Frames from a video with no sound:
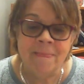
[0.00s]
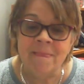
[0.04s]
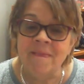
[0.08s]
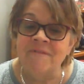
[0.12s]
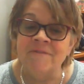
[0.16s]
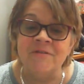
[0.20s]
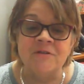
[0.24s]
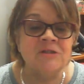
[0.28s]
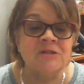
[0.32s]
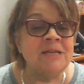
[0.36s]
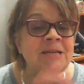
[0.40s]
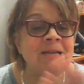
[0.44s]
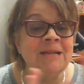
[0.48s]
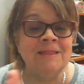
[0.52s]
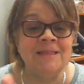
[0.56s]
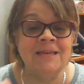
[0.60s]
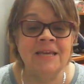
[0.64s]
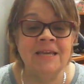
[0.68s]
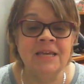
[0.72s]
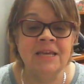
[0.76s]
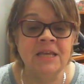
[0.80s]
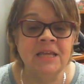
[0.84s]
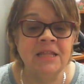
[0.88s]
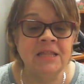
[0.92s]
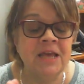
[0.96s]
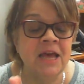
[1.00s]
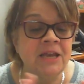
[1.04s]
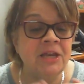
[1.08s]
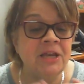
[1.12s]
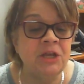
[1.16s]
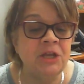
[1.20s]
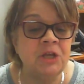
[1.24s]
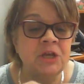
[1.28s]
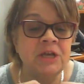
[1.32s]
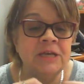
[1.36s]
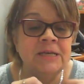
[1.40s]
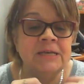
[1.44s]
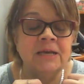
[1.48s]
If there's anything that
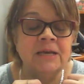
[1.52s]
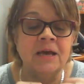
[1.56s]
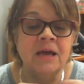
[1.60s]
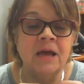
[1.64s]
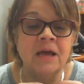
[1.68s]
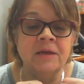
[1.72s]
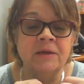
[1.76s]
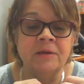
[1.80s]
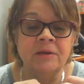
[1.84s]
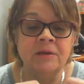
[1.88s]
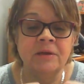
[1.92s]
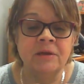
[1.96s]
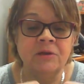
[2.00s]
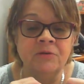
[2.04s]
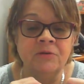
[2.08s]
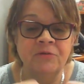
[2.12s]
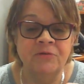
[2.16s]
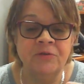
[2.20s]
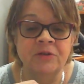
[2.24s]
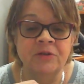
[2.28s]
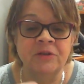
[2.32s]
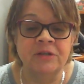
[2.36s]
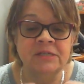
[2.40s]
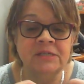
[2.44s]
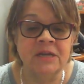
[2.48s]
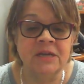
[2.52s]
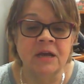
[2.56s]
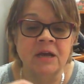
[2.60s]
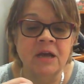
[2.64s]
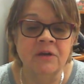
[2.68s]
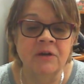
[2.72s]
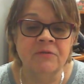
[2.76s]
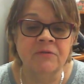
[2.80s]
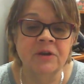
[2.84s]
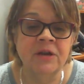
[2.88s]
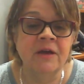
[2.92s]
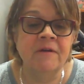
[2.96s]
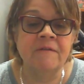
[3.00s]
you feel is not
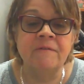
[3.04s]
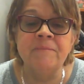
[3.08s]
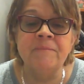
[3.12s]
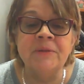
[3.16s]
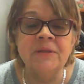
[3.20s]
covered enough,